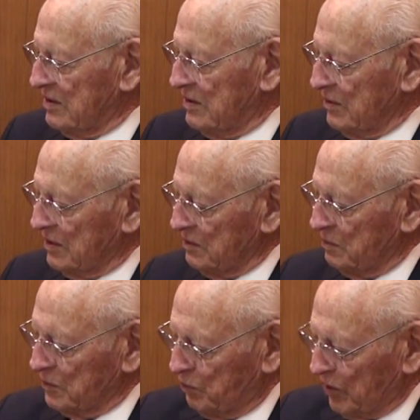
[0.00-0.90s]
the
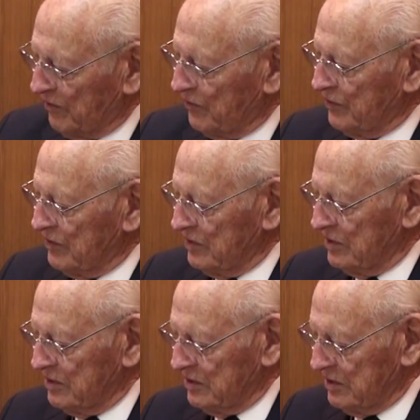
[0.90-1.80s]
port
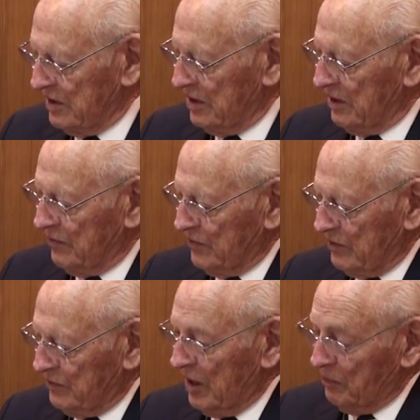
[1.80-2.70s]
of
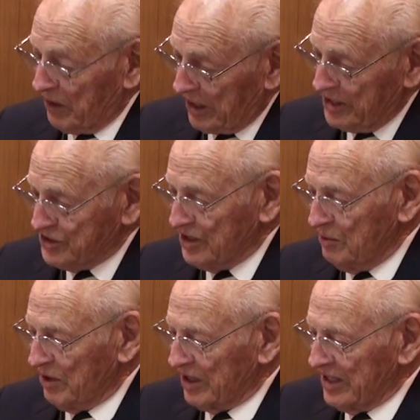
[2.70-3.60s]
embarkation,
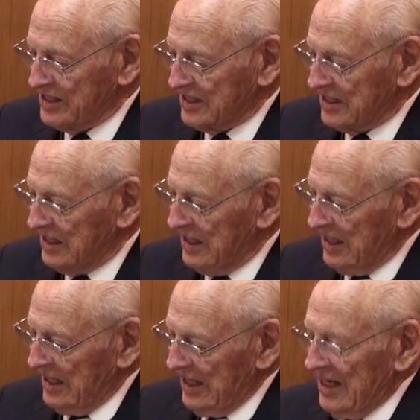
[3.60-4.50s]
debarkation,
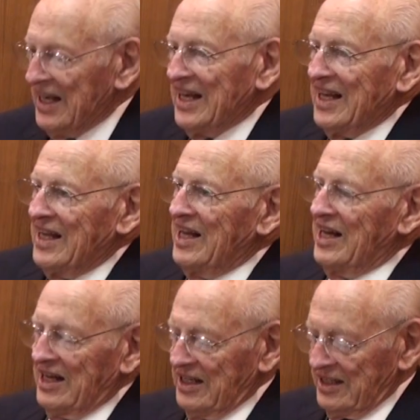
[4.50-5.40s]

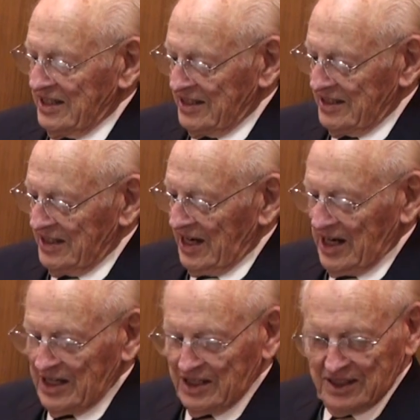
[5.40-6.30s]
and
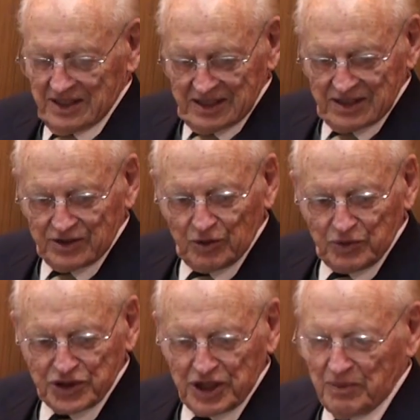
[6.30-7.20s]
our troop
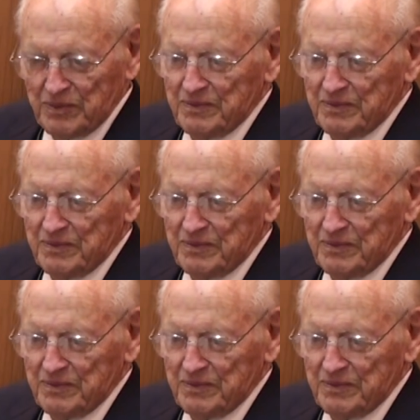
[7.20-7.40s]
ship